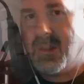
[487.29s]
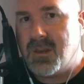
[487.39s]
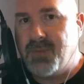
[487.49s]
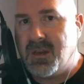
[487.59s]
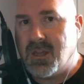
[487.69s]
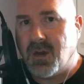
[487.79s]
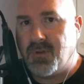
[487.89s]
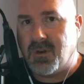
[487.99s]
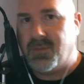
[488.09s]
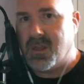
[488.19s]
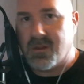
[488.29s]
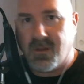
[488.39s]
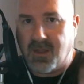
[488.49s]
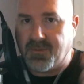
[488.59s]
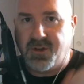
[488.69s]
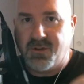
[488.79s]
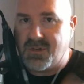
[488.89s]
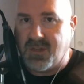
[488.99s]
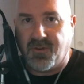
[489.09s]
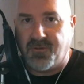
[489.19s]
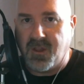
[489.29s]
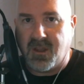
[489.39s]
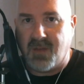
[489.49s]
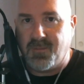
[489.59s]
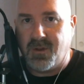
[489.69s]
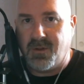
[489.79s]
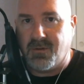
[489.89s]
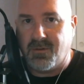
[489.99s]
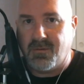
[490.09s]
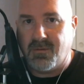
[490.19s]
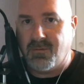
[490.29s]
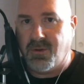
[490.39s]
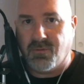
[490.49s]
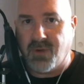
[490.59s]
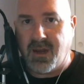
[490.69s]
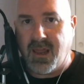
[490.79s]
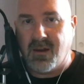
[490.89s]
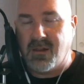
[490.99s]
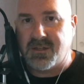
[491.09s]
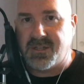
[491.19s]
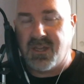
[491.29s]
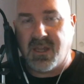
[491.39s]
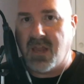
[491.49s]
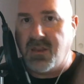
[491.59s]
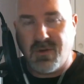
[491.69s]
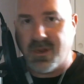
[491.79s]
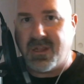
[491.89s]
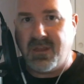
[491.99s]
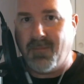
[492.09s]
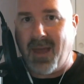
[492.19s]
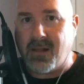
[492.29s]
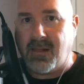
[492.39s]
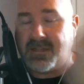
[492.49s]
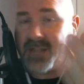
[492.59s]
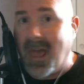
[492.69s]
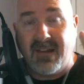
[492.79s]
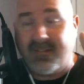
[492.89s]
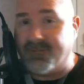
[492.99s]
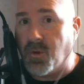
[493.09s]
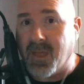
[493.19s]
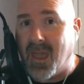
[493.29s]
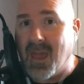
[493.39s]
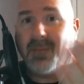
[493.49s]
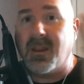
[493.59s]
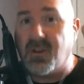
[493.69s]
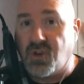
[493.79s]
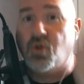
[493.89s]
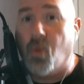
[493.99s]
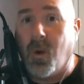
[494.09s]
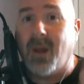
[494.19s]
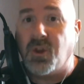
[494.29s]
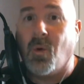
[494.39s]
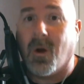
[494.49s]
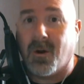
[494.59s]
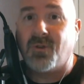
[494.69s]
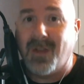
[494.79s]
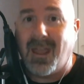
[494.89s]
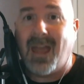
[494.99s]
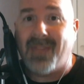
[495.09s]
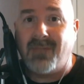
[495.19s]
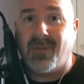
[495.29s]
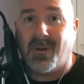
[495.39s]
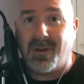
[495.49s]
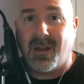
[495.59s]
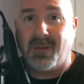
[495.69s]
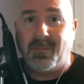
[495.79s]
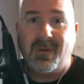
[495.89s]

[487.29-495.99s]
but it's been coded because all you have to do is give a flick up on your your right analog stick, yeah, and, and you can there. see the back glass, and it's fully animated to what you are doing at that very time.